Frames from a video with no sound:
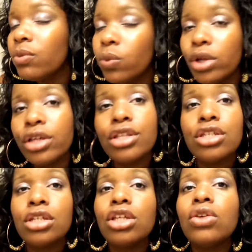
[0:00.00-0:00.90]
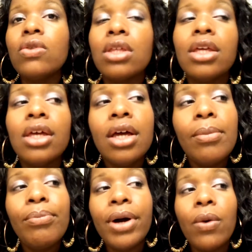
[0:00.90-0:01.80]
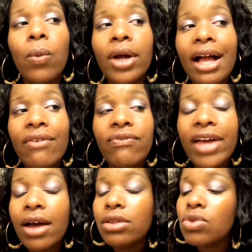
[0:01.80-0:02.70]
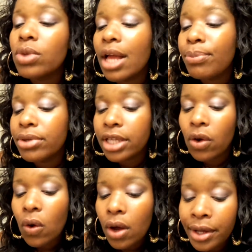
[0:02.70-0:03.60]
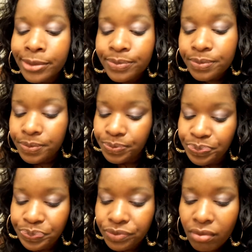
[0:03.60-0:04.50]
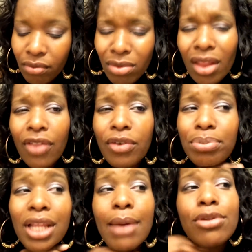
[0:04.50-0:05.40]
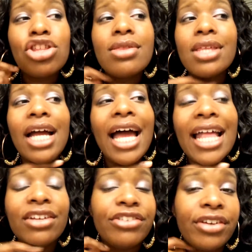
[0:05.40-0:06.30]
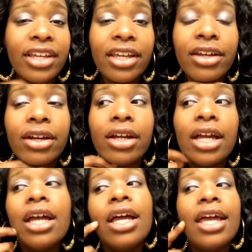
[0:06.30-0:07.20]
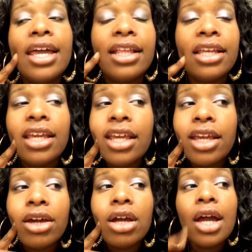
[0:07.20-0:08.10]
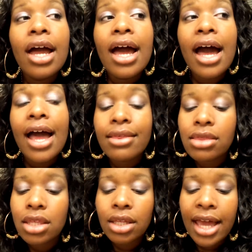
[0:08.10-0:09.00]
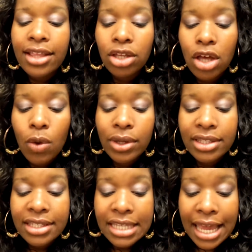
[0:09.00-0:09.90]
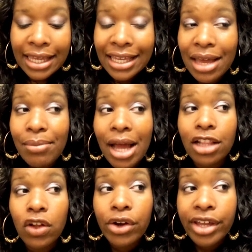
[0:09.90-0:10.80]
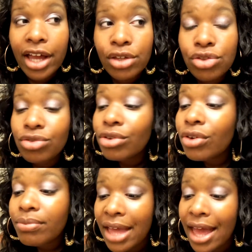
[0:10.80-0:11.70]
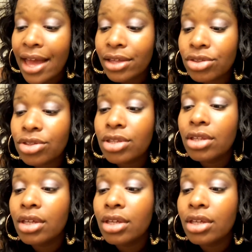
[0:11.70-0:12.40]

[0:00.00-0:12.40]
will continue to use it. But what I found is when I put it on, the blemishes that I had under here and here, I still had to go in and get my L'Oreal True Match.